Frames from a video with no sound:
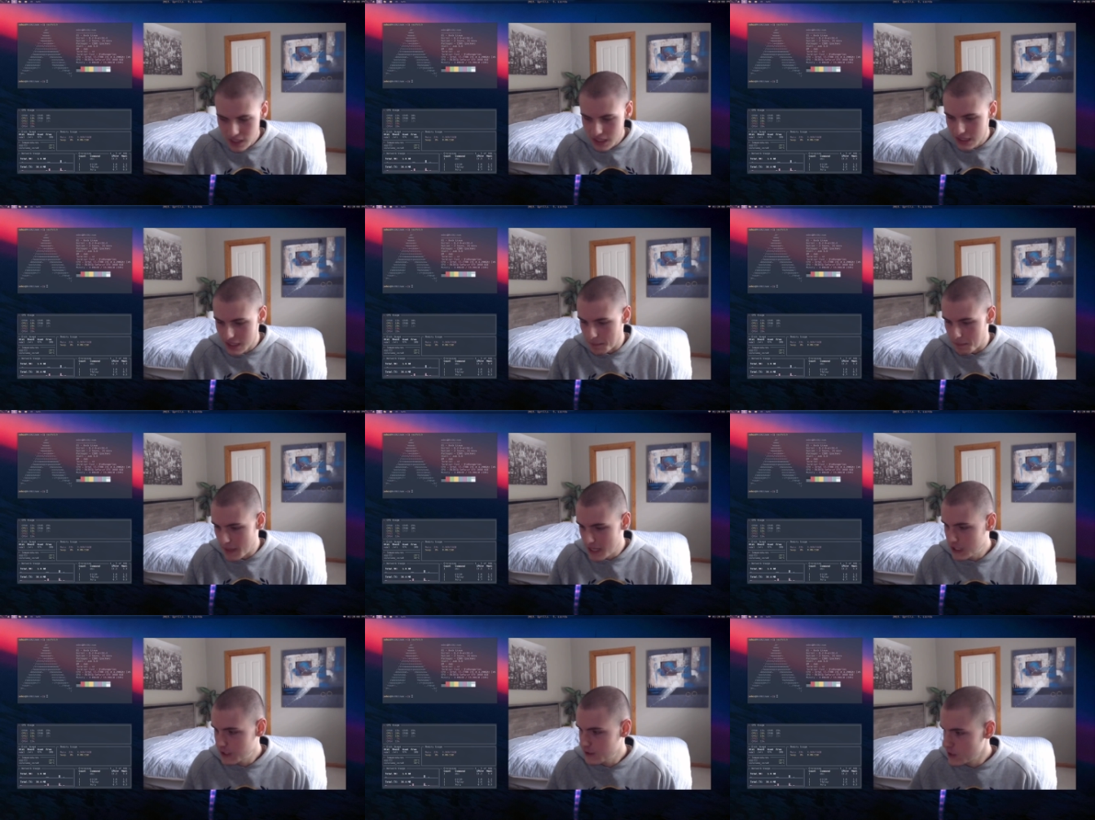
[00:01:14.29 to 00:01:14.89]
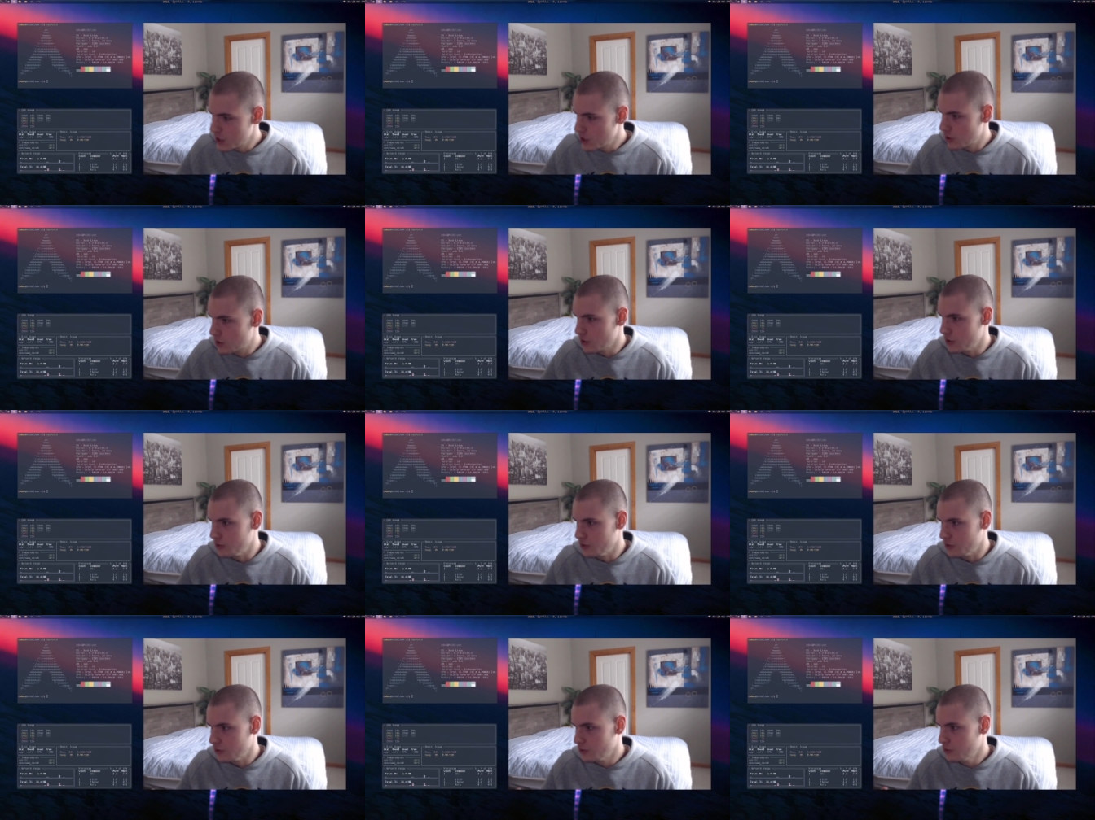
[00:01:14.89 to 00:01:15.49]
the best thing you
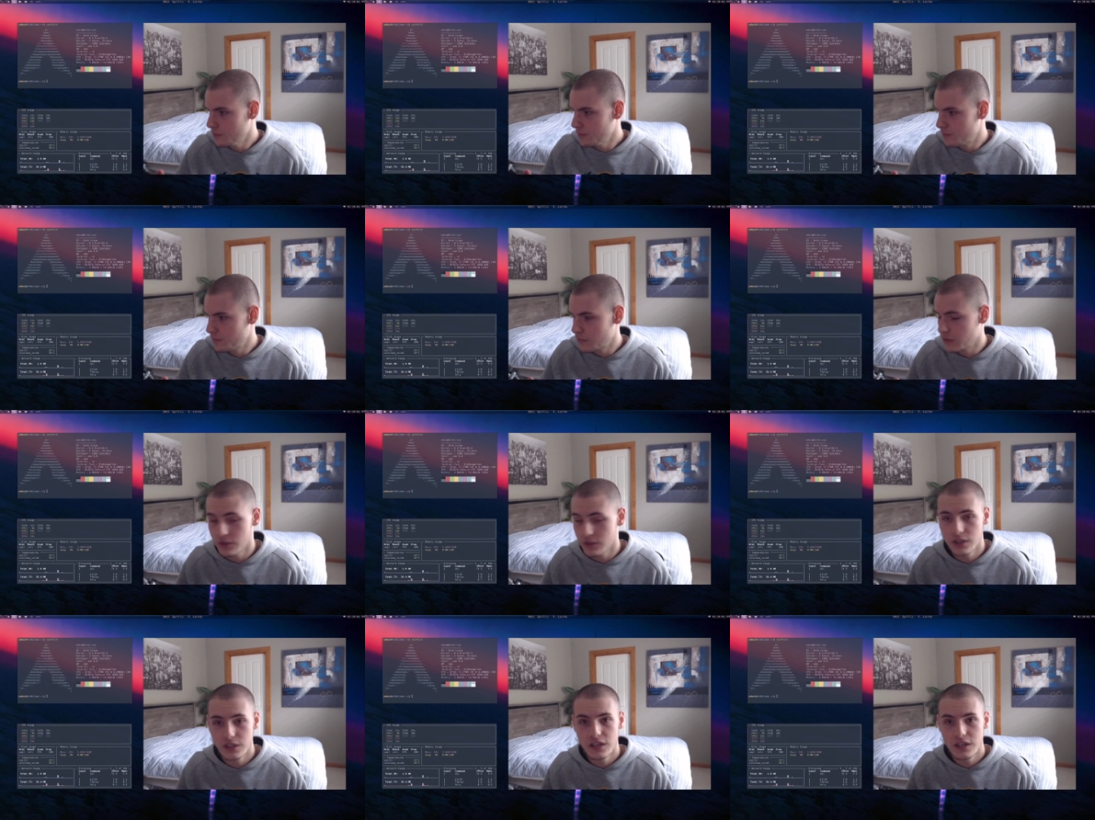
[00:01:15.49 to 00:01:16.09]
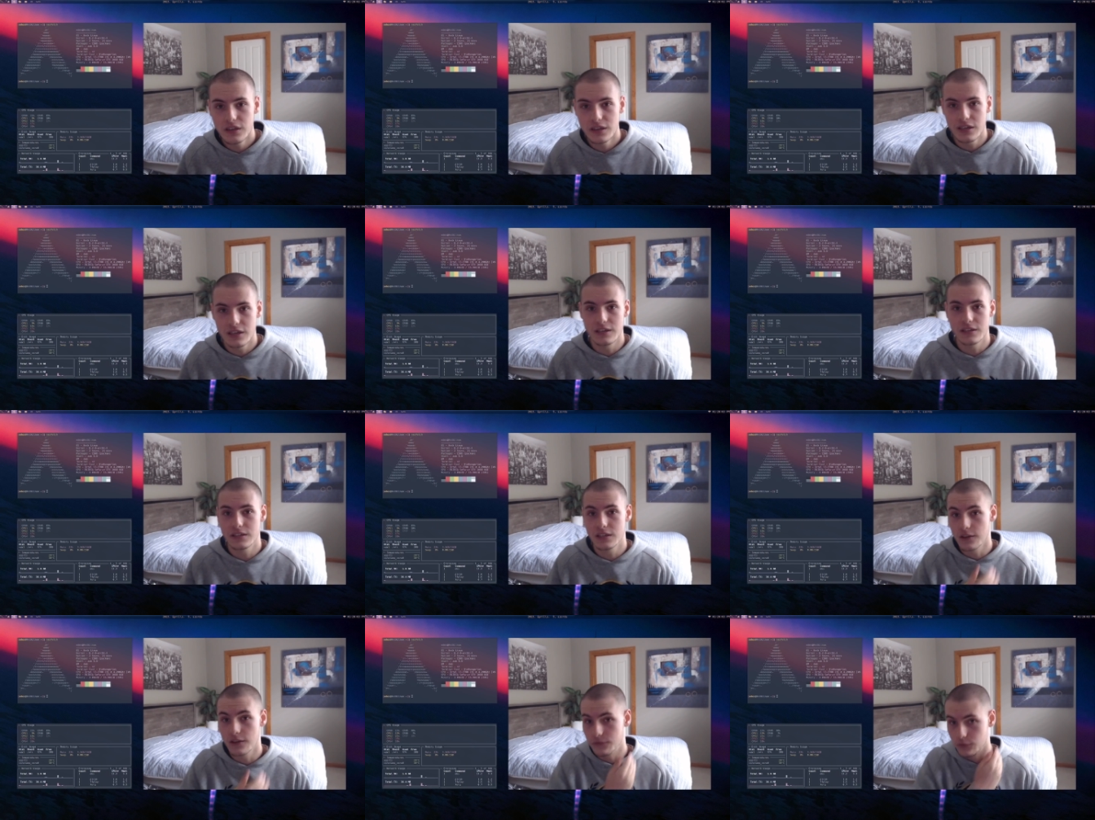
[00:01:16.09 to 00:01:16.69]
can do really
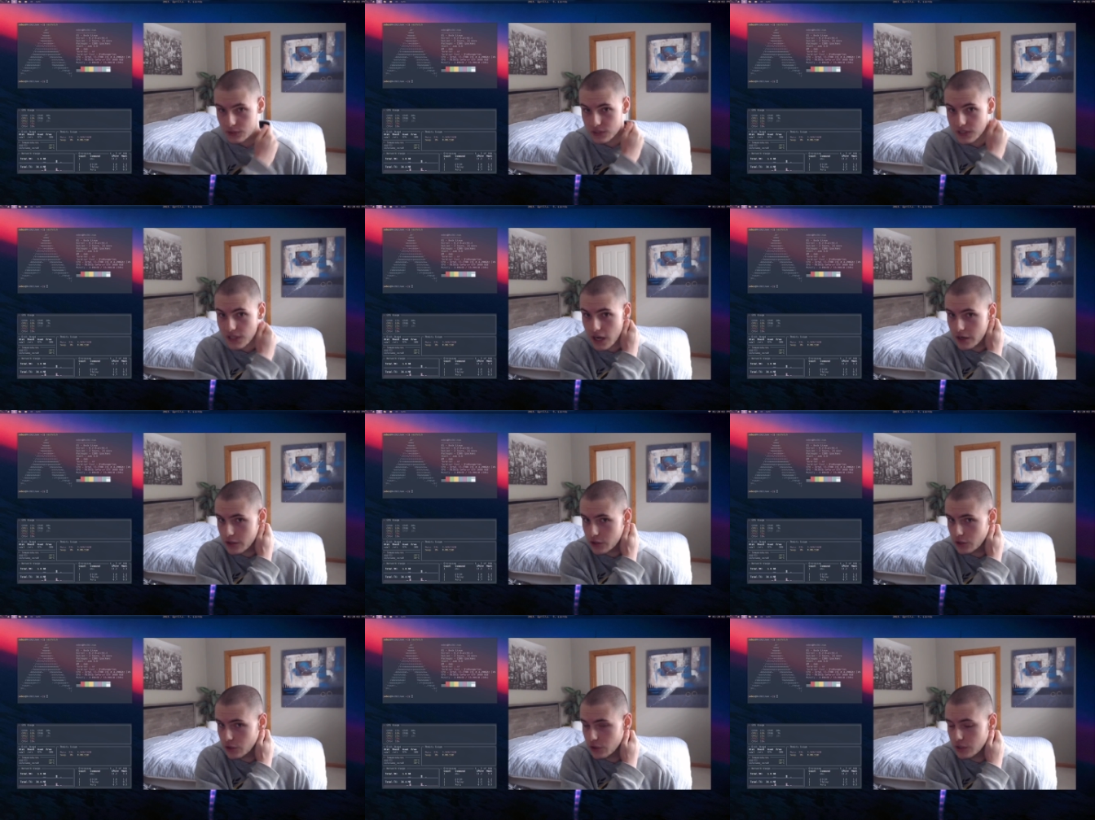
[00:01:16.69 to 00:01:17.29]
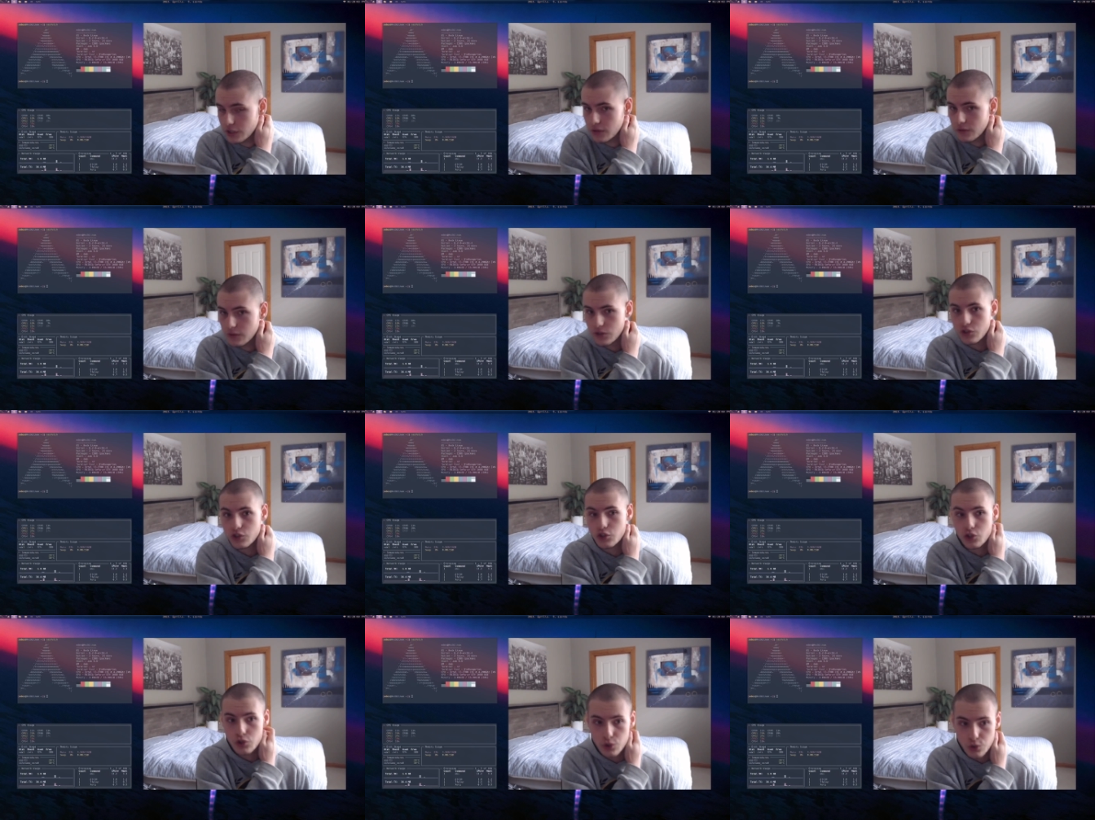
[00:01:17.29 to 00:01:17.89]
is if you're starting uni
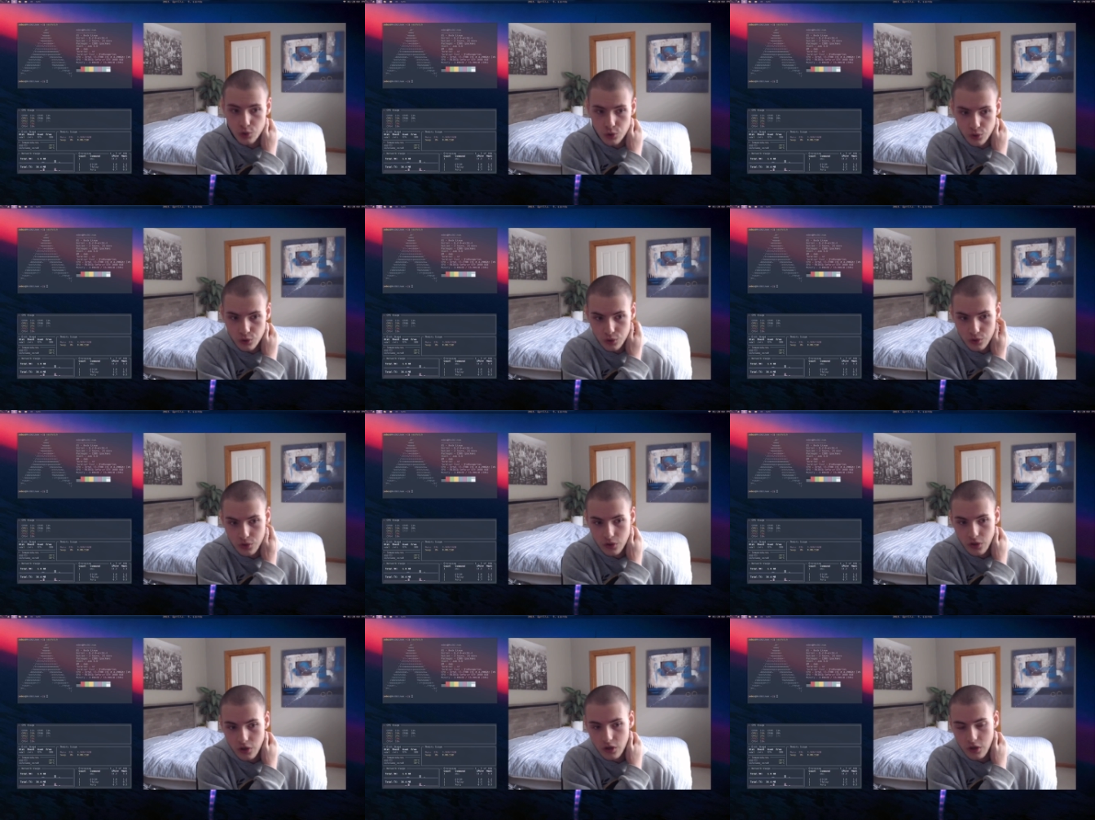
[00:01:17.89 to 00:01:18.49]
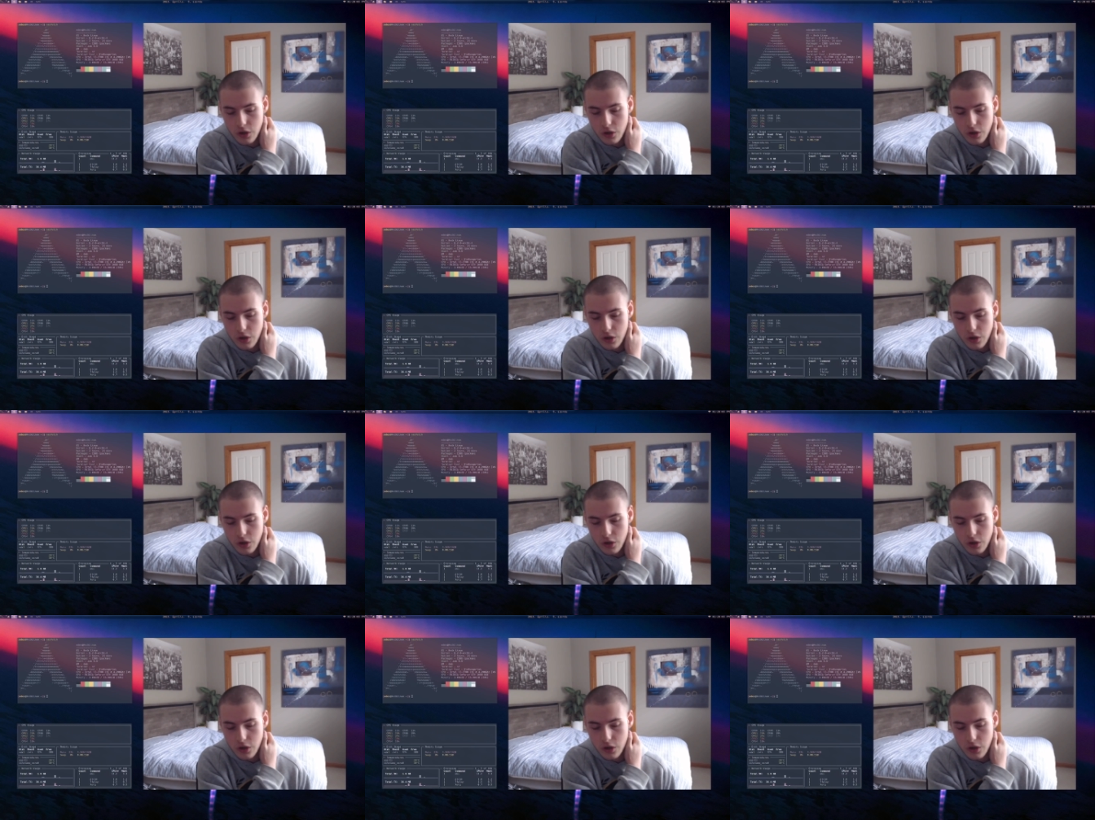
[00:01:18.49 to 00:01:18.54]
soon